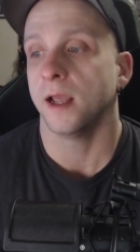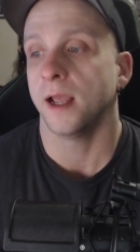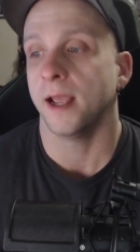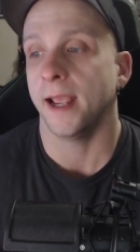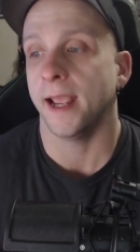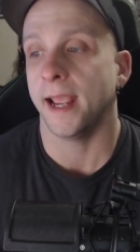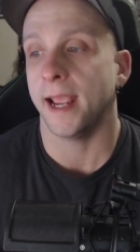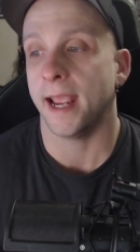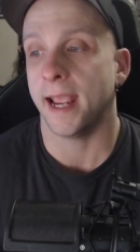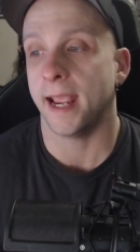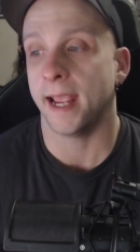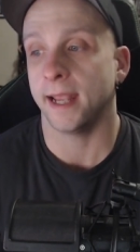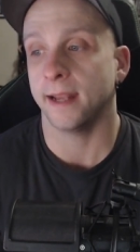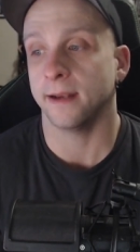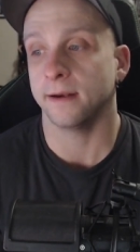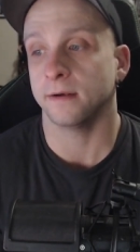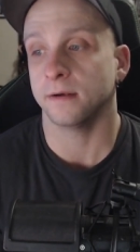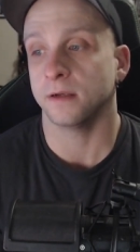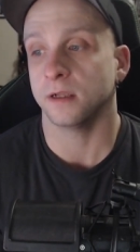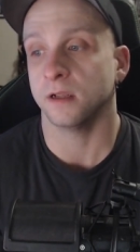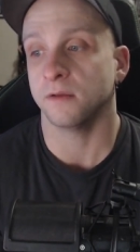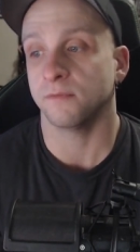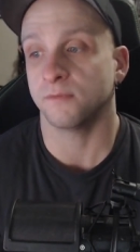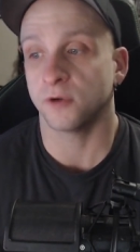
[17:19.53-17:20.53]

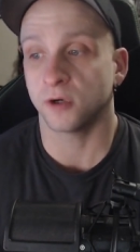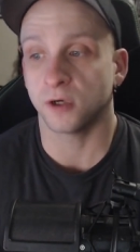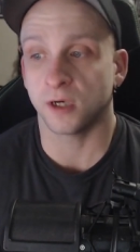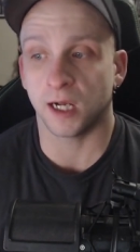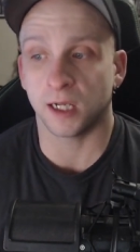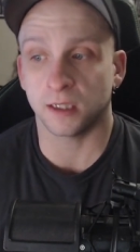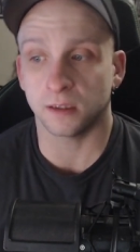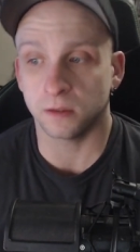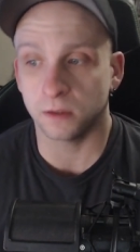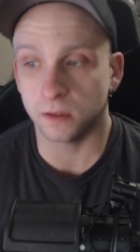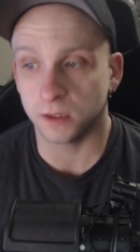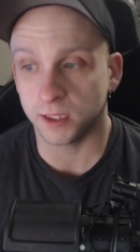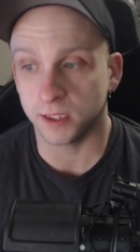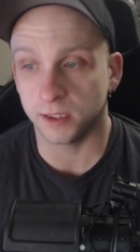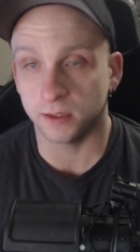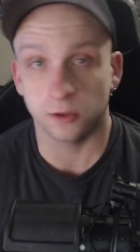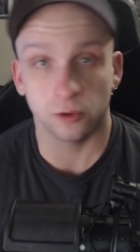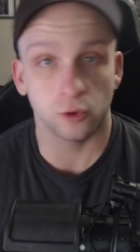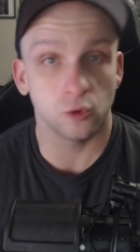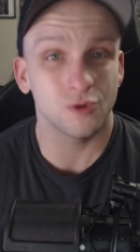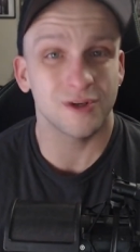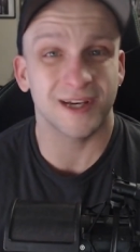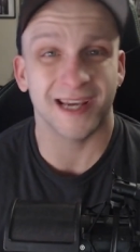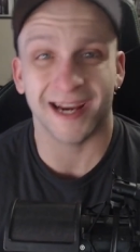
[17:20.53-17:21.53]
And if they're not looking,
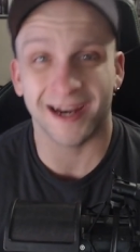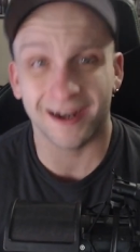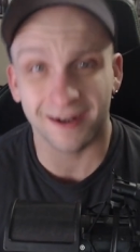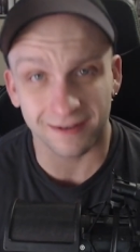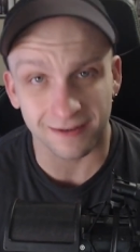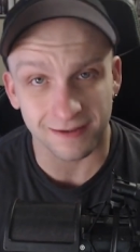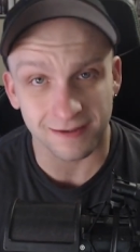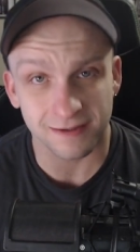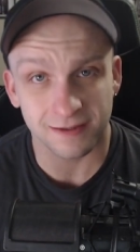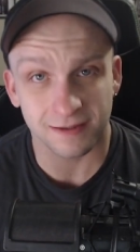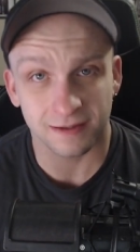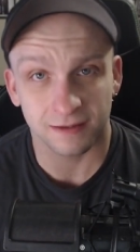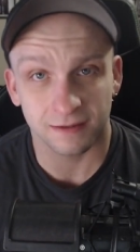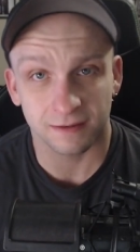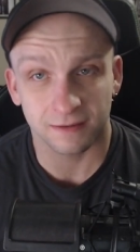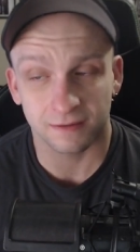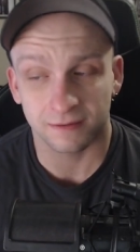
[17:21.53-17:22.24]
who cares?